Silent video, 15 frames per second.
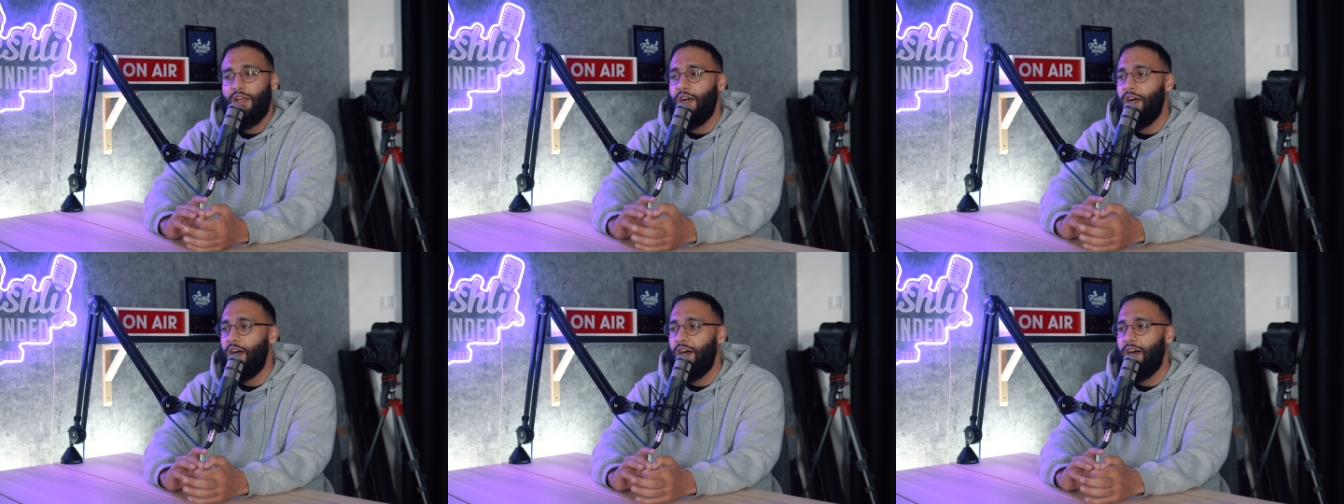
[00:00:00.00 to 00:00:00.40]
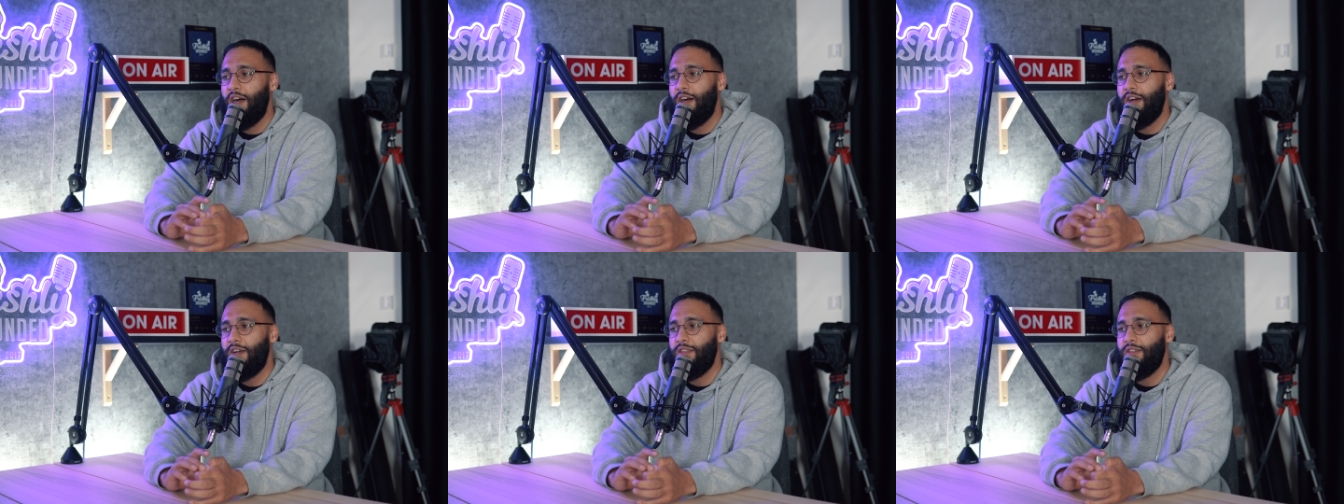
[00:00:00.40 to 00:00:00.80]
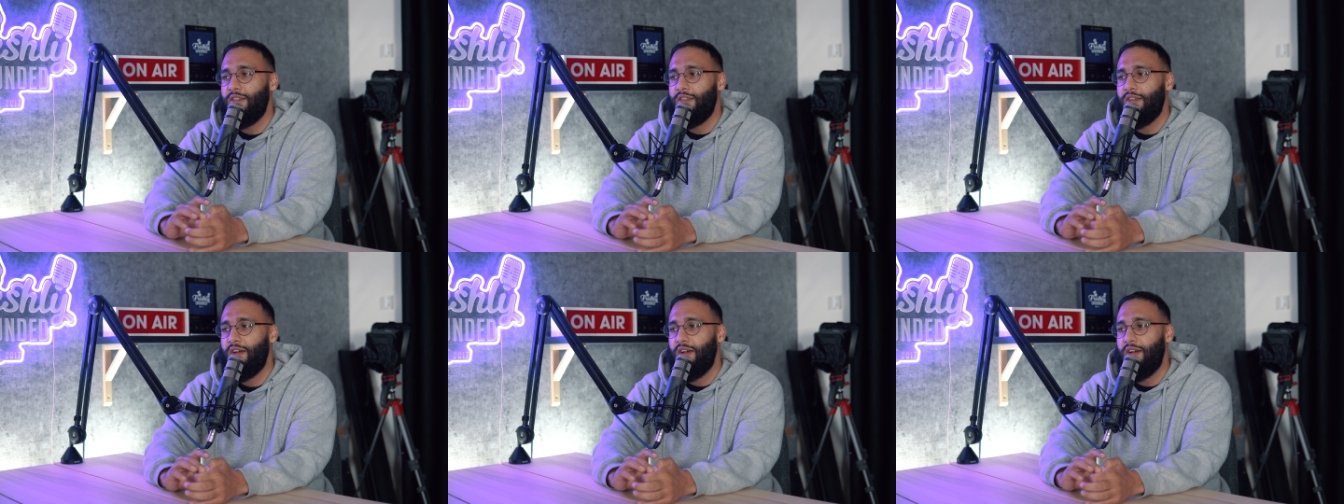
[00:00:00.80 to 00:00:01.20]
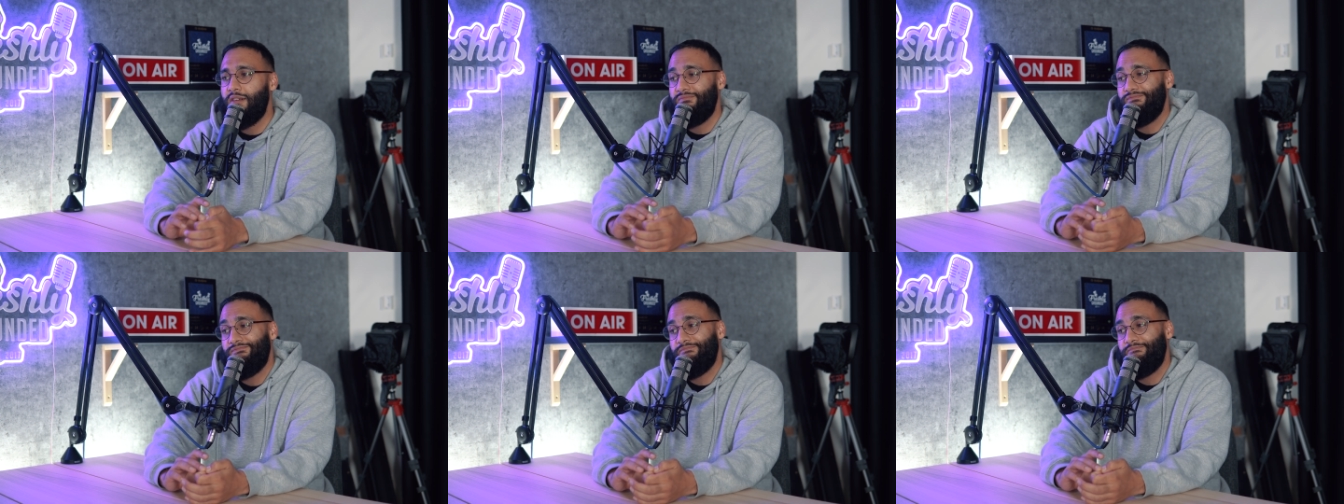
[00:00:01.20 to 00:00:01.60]
and
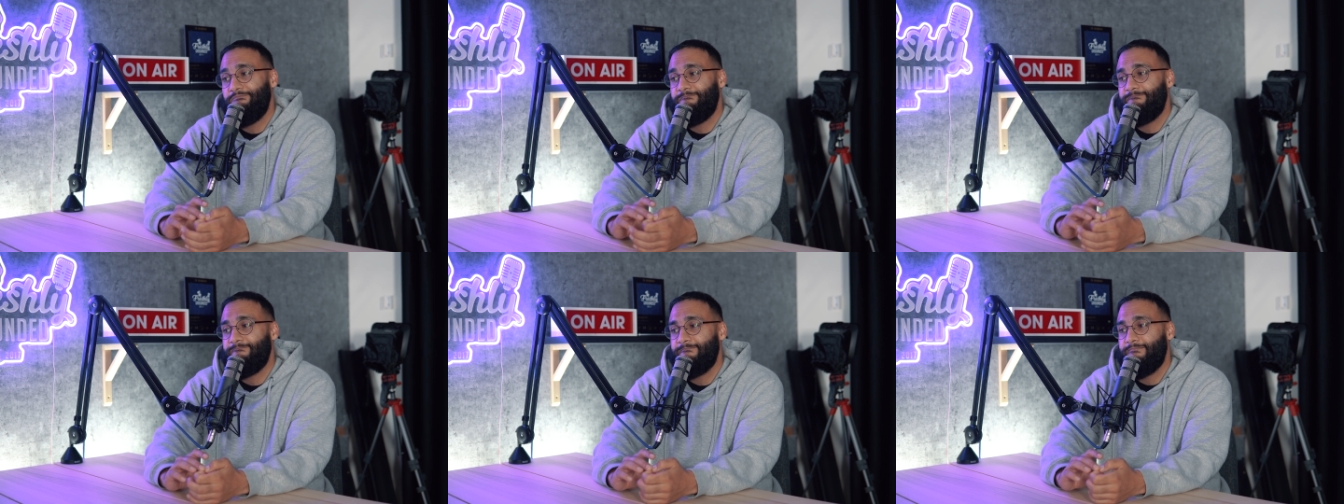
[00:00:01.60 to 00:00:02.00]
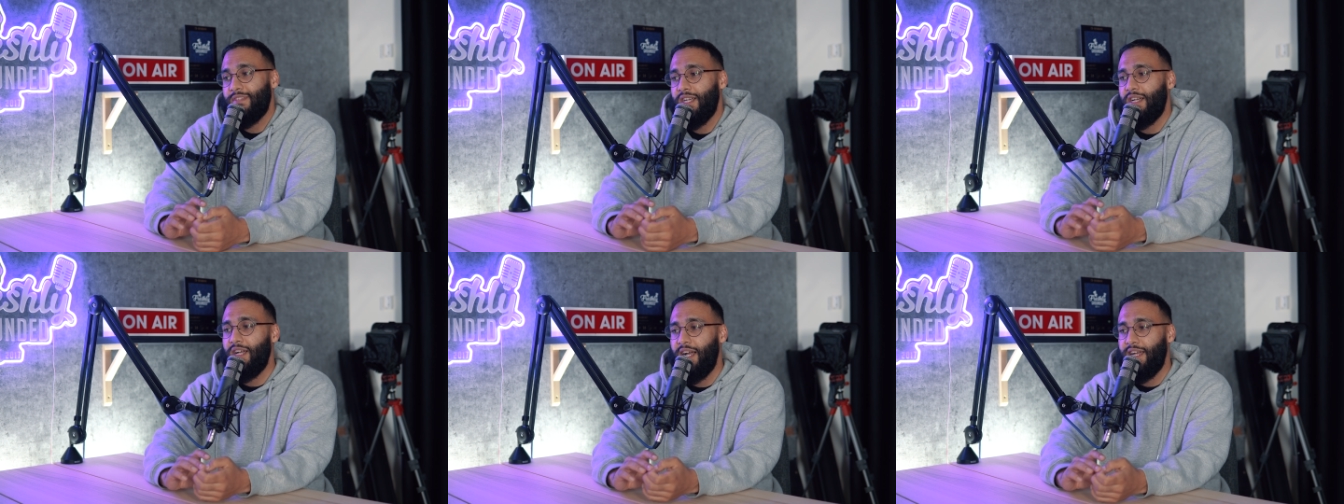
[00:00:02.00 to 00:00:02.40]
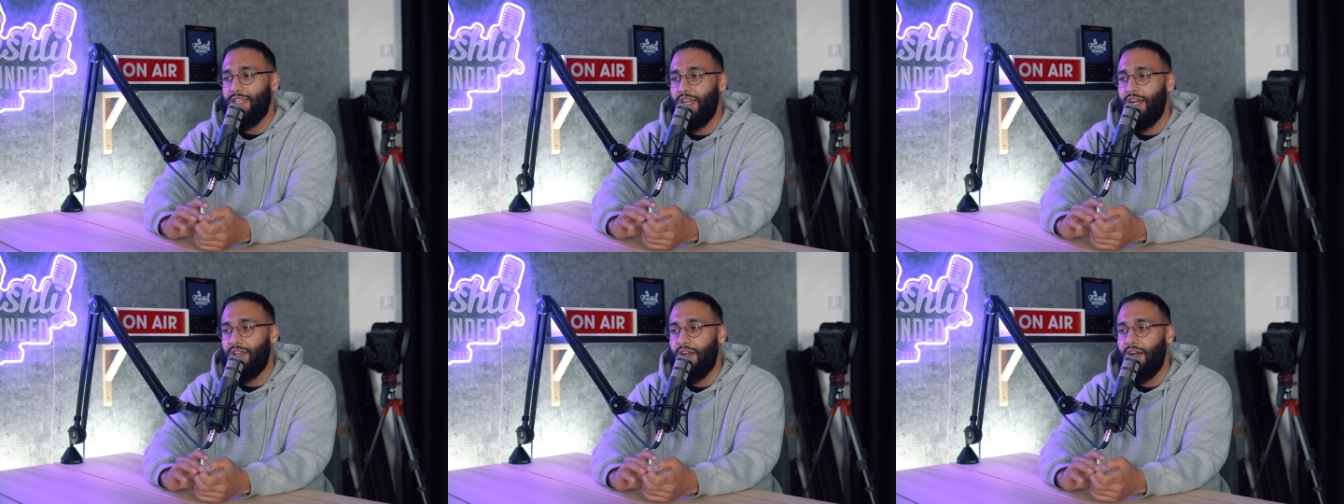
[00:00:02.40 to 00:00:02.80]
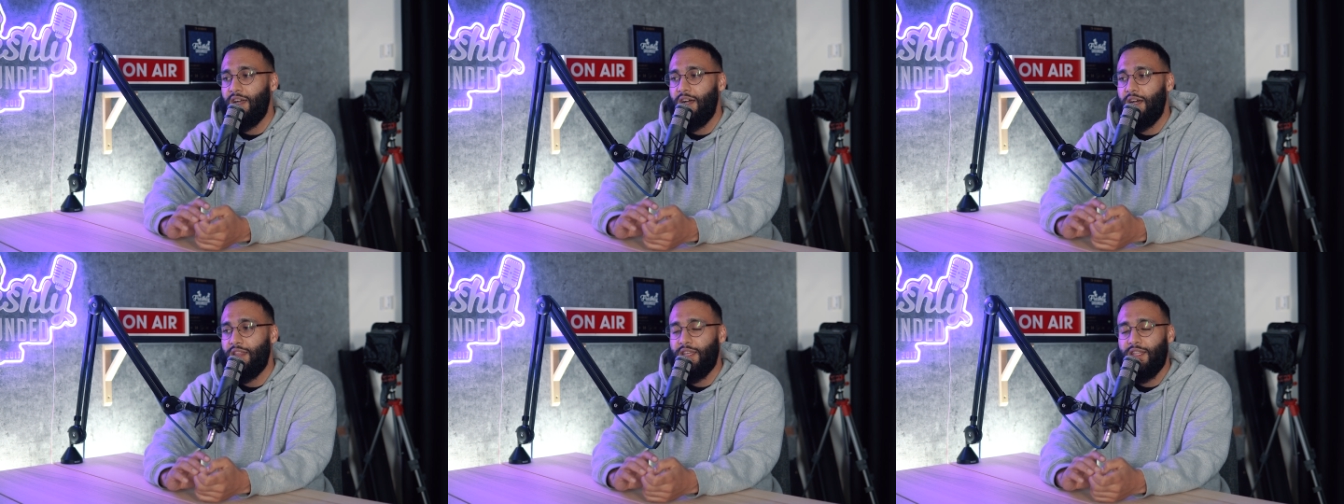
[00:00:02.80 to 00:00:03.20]
um, and yeah,
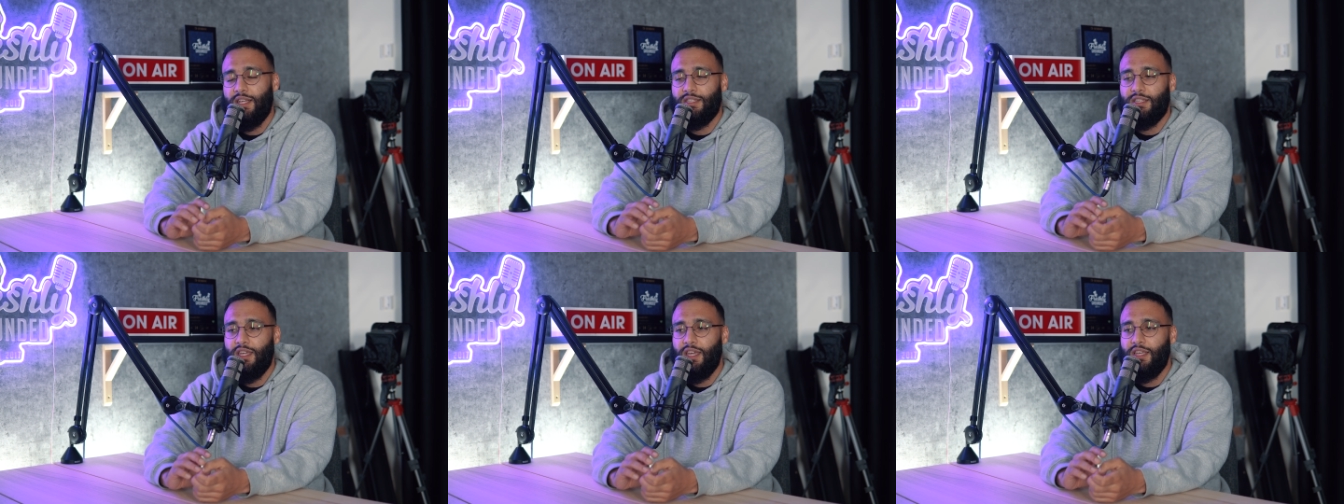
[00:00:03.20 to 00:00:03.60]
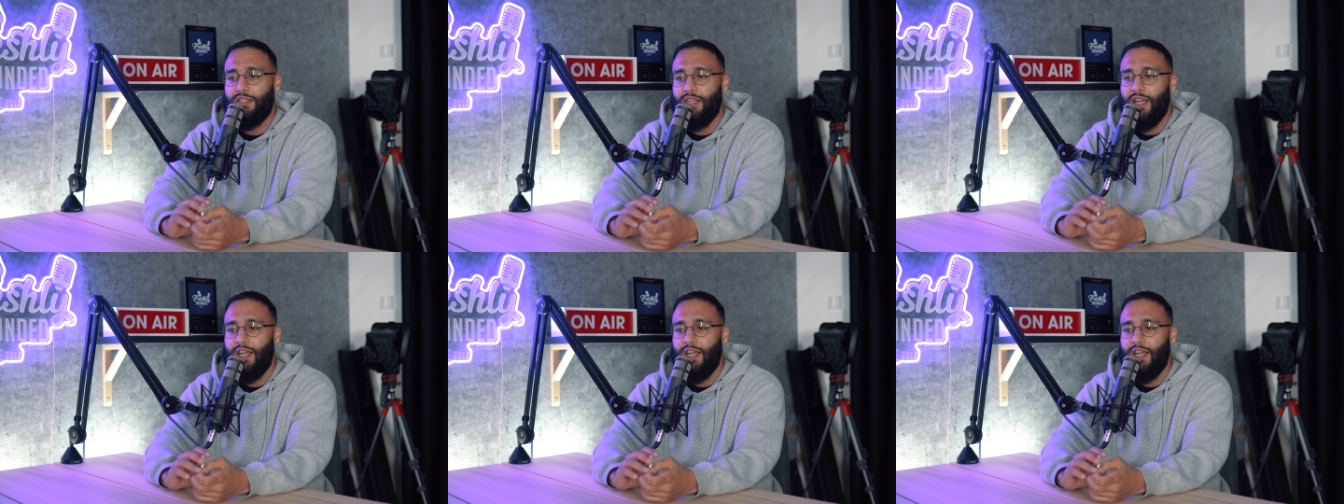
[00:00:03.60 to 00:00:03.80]
I, I think that's the case.